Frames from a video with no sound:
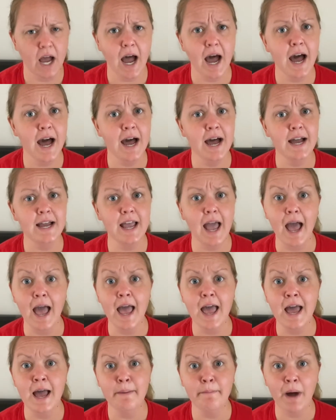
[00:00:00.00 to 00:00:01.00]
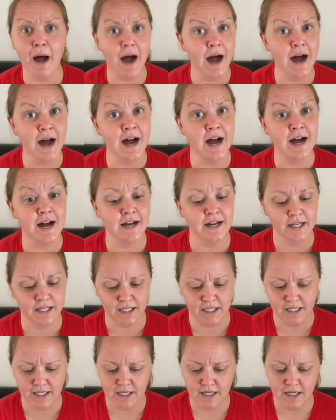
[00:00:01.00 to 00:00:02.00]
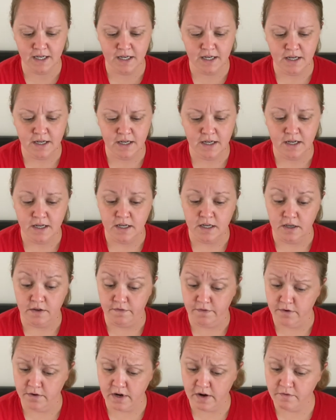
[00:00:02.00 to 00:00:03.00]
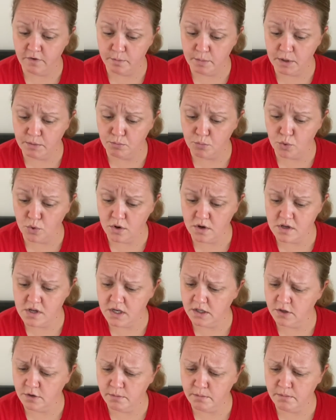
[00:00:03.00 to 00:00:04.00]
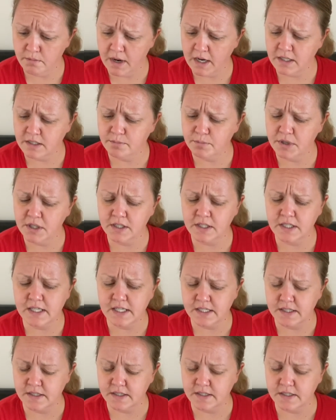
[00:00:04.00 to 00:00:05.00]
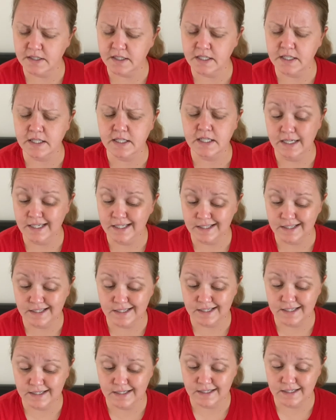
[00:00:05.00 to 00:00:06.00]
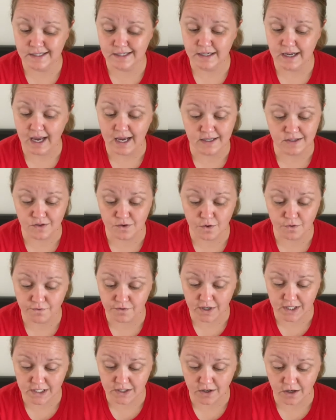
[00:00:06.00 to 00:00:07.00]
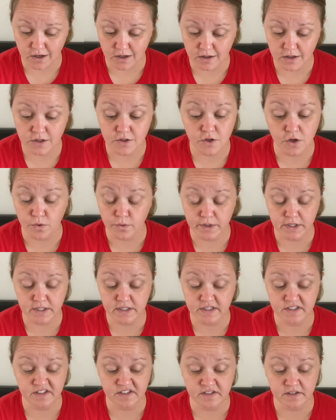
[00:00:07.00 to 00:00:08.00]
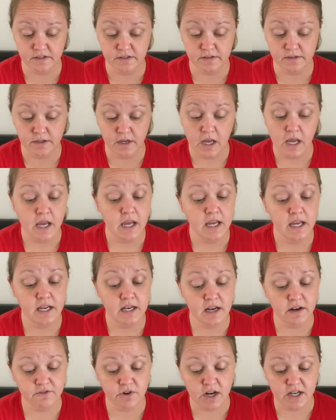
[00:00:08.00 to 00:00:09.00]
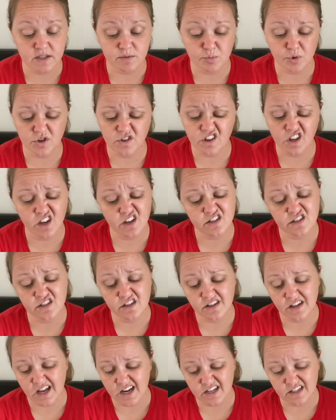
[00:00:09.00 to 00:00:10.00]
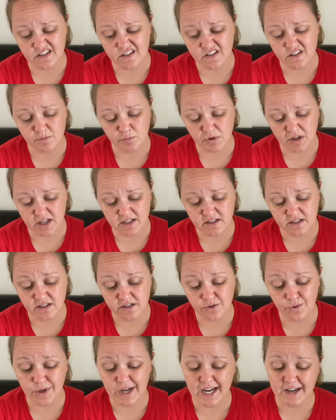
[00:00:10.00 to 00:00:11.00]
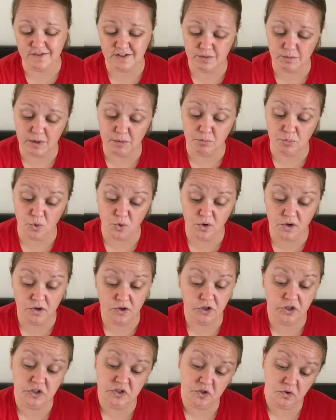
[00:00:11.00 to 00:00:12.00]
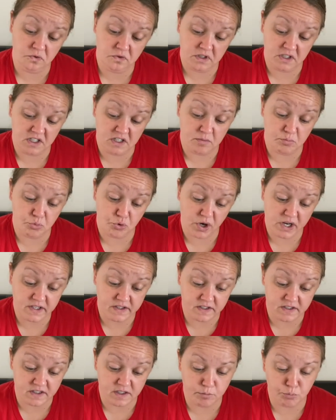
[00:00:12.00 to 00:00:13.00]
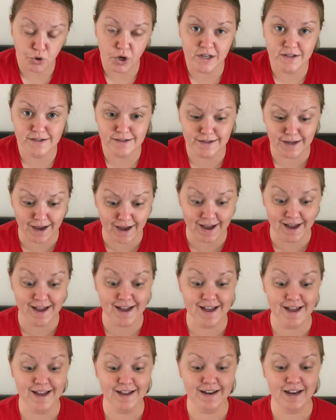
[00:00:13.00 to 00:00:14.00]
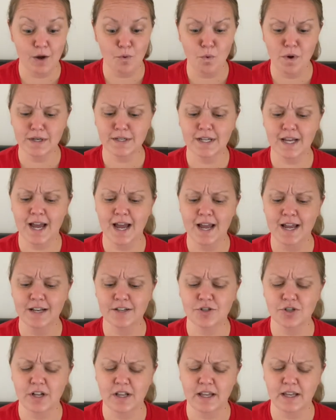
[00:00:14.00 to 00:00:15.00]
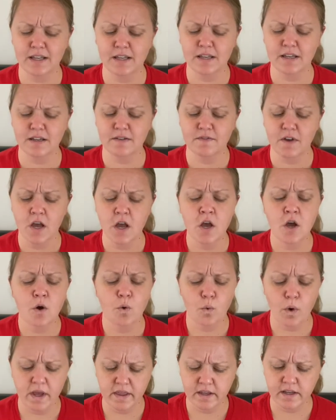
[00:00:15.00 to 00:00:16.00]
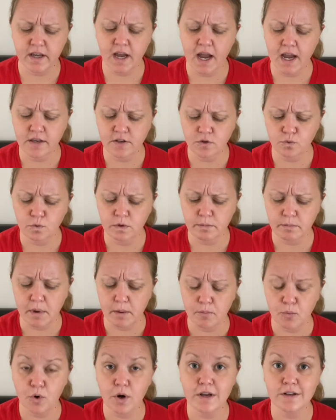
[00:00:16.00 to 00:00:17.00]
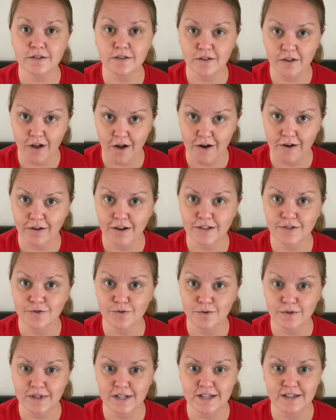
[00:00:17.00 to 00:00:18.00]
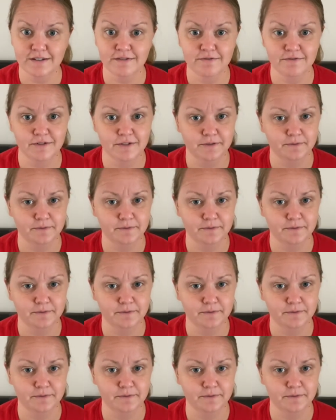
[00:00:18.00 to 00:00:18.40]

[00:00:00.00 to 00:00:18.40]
I am I. If you've never been born, then you might be an isn't, and an isn't has no fun at all. No, he doesn't. He never has birthdays, and that isn't pleasant. You have to be born or you don't get a present. A present, aha! Now what kind shall I give? Why, the kind you'll remember as long as you live.